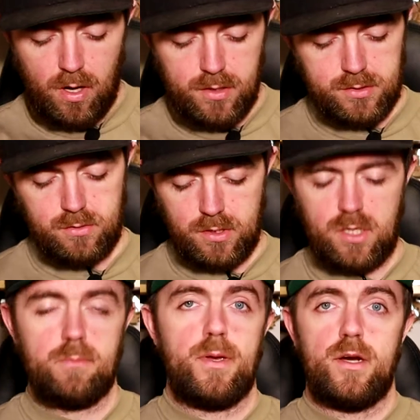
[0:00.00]
We're also
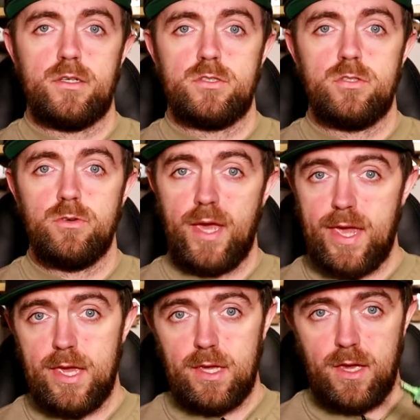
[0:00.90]
going to compare to
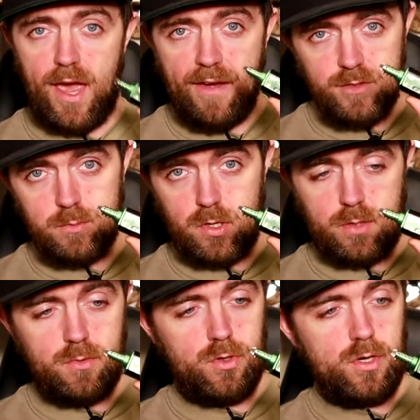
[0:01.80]
a
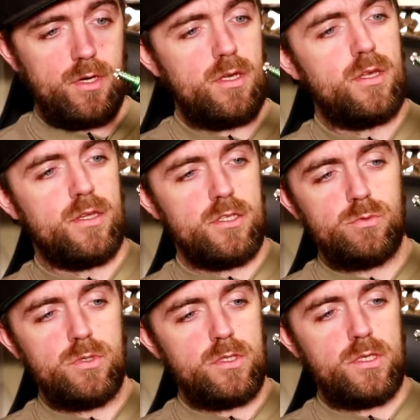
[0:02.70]
aftermarket motor.
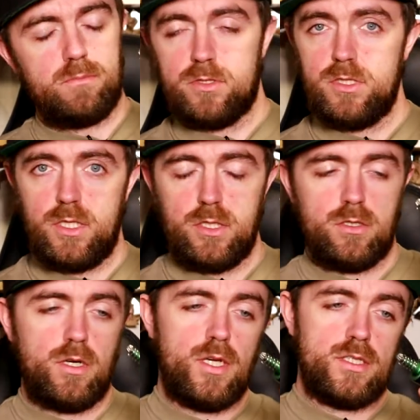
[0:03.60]
This one in
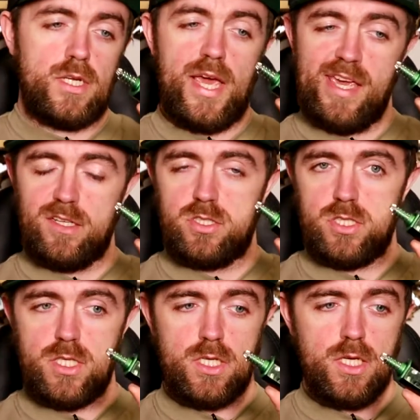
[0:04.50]
particular is an
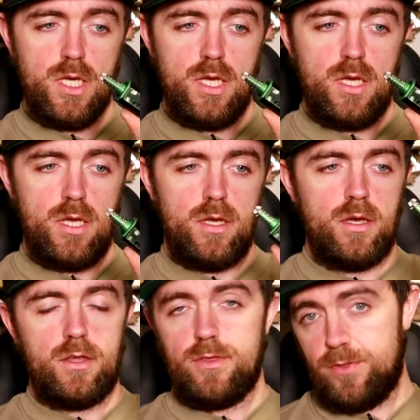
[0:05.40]
ASG
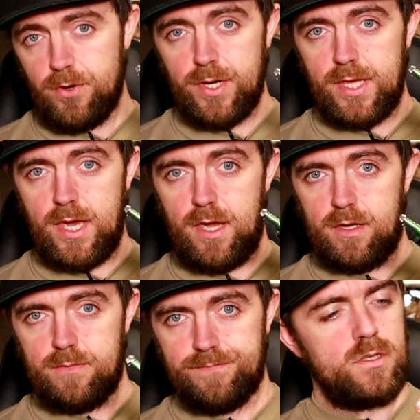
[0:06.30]

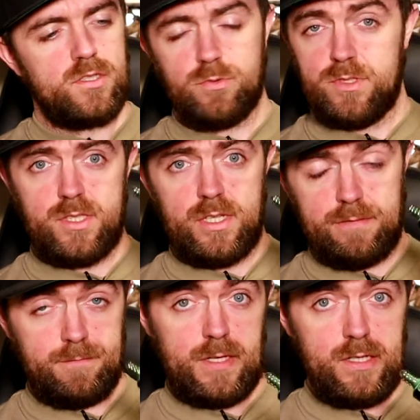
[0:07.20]
30K. This one's the
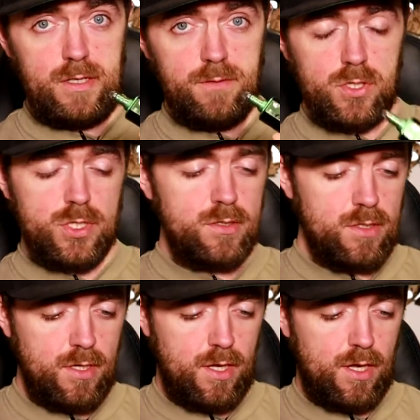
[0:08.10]
Infinity
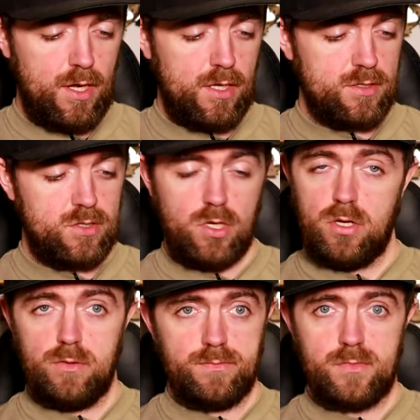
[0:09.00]
version. And
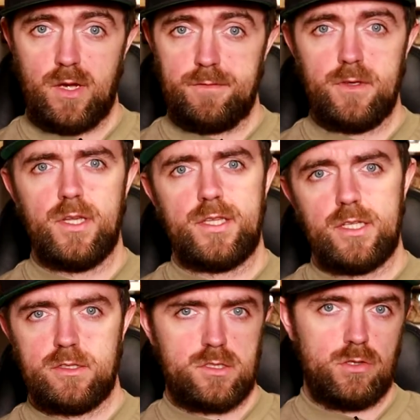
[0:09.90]
so I feel like
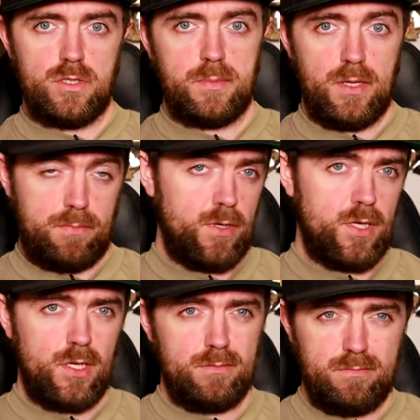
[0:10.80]
that's going to be a
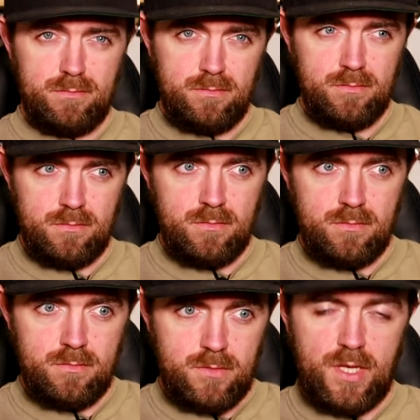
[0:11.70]
pretty good
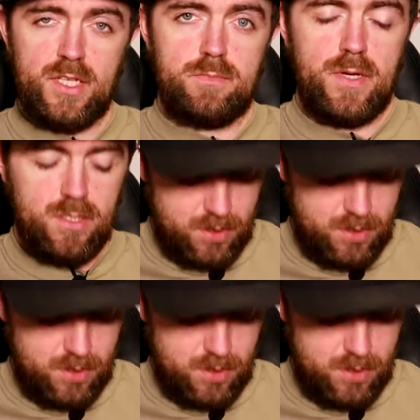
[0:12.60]
test